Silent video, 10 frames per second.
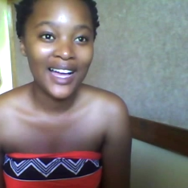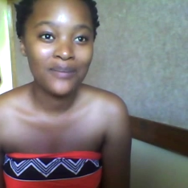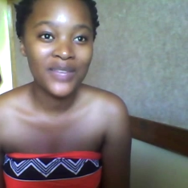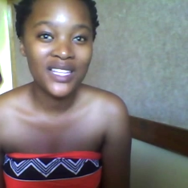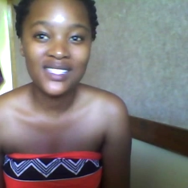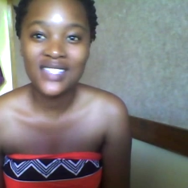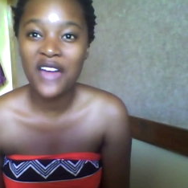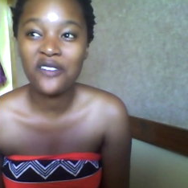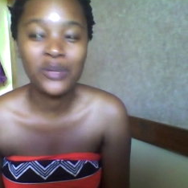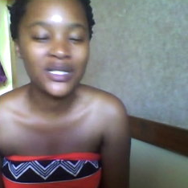um, there's this
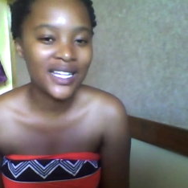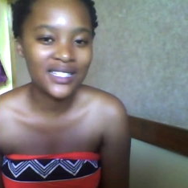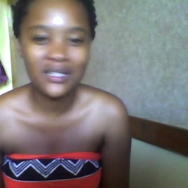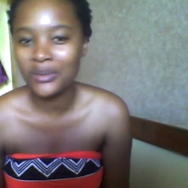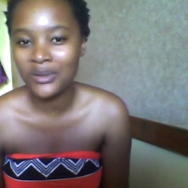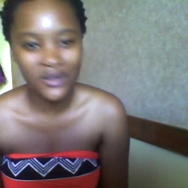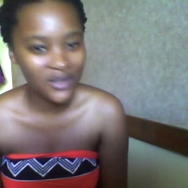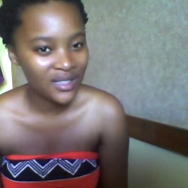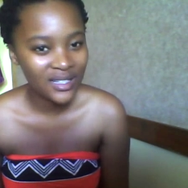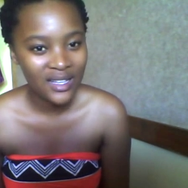kind of
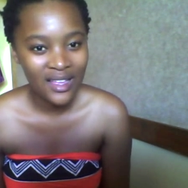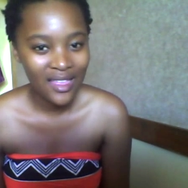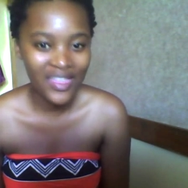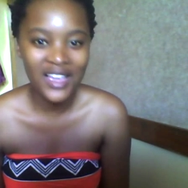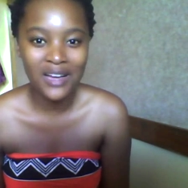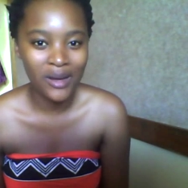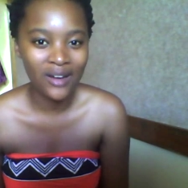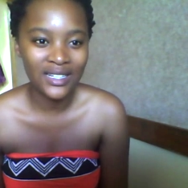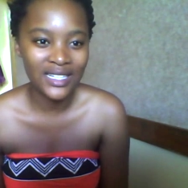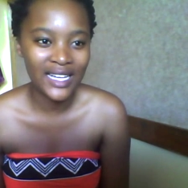predictable thing
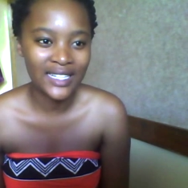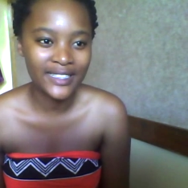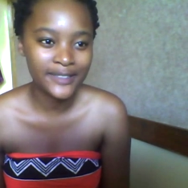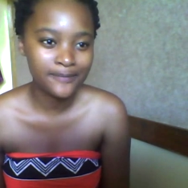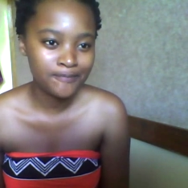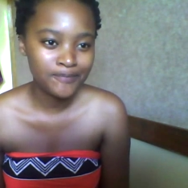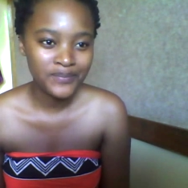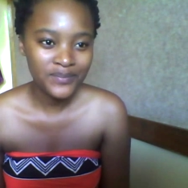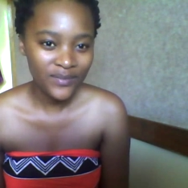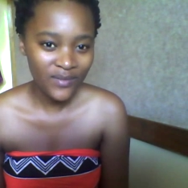about it and
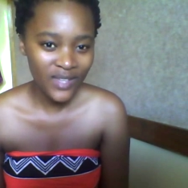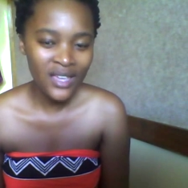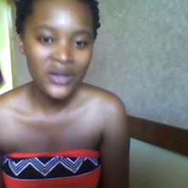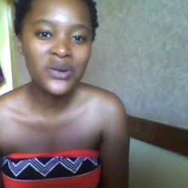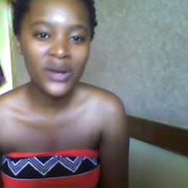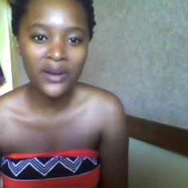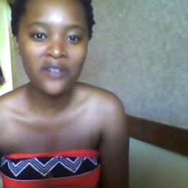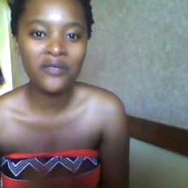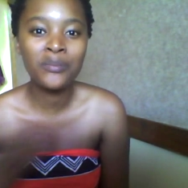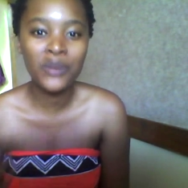you know a
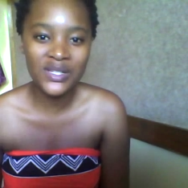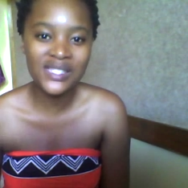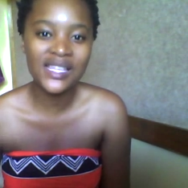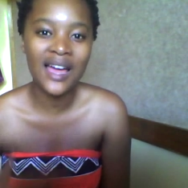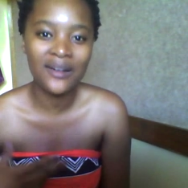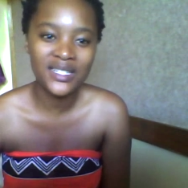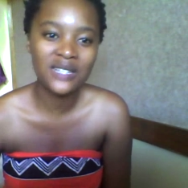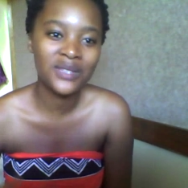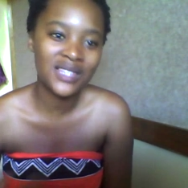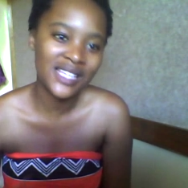lot of books here are
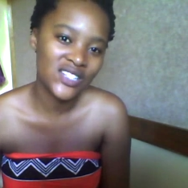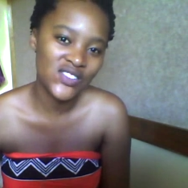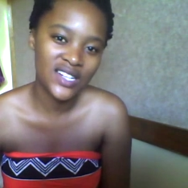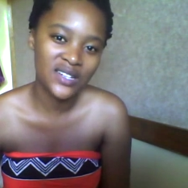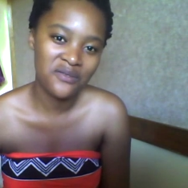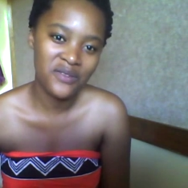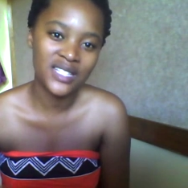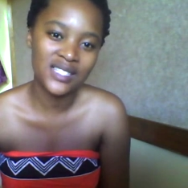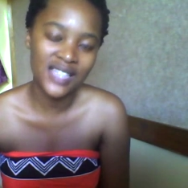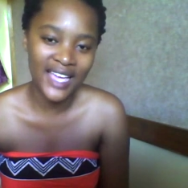written with the agenda of
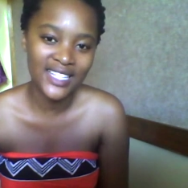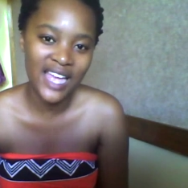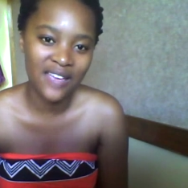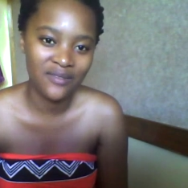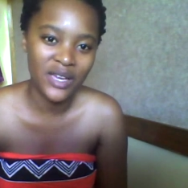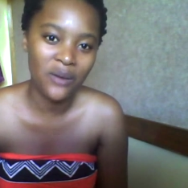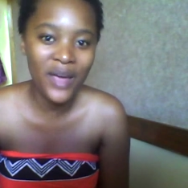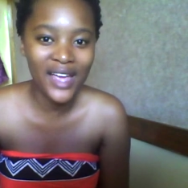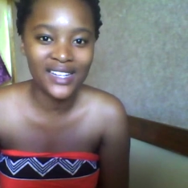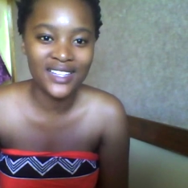raising hiv
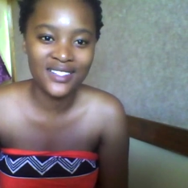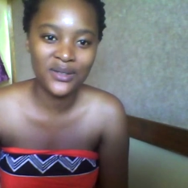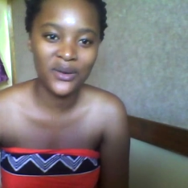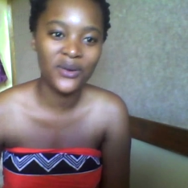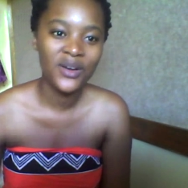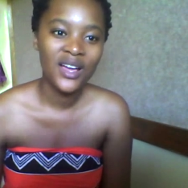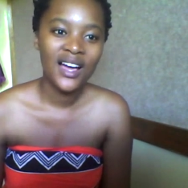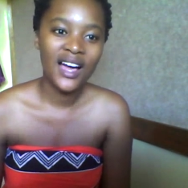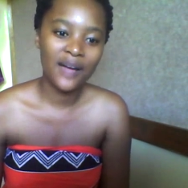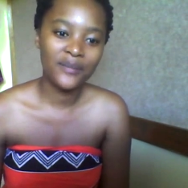awareness so
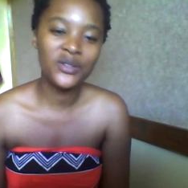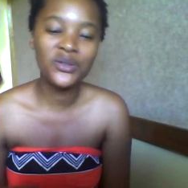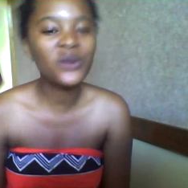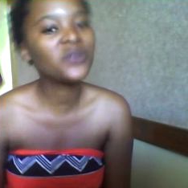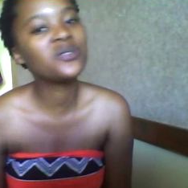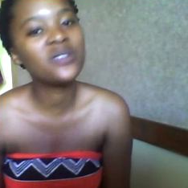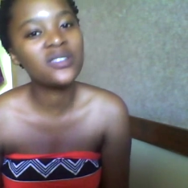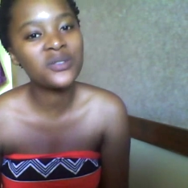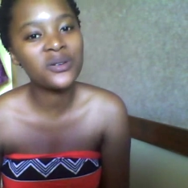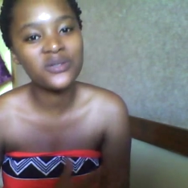um, you know you
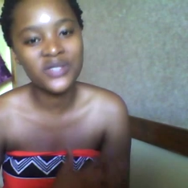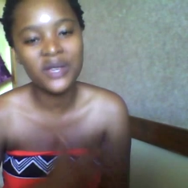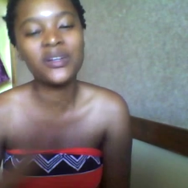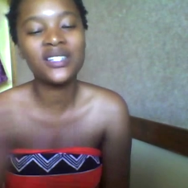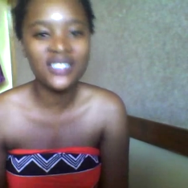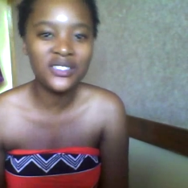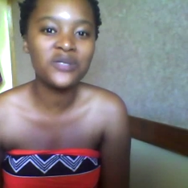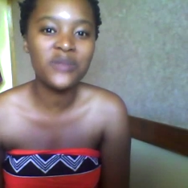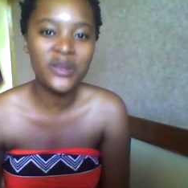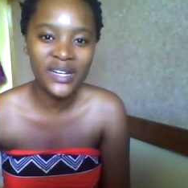so typically
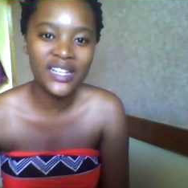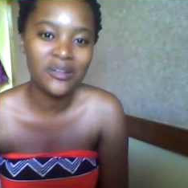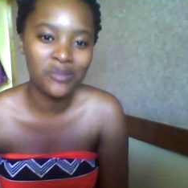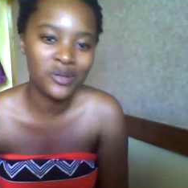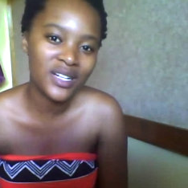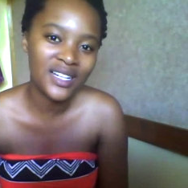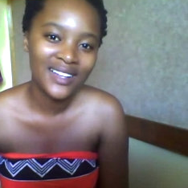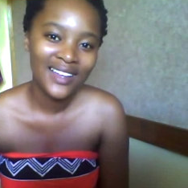you'd be reading a book